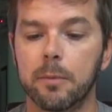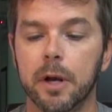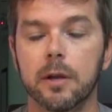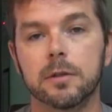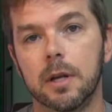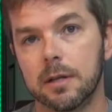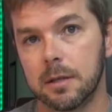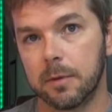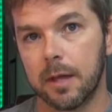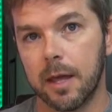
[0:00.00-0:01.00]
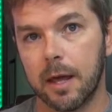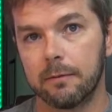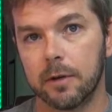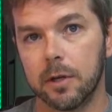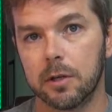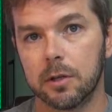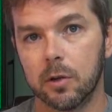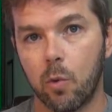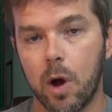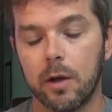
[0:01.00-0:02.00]
but I also needed something that had very
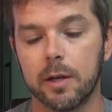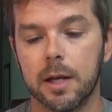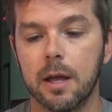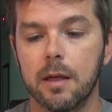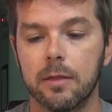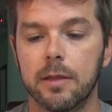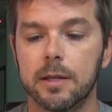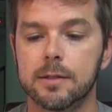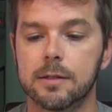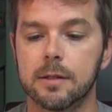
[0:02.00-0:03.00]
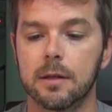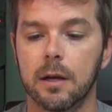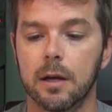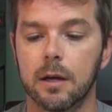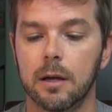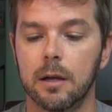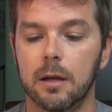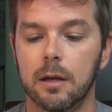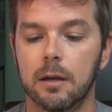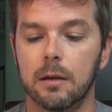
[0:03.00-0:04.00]
good quality. This,
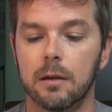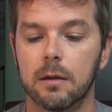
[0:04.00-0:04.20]
in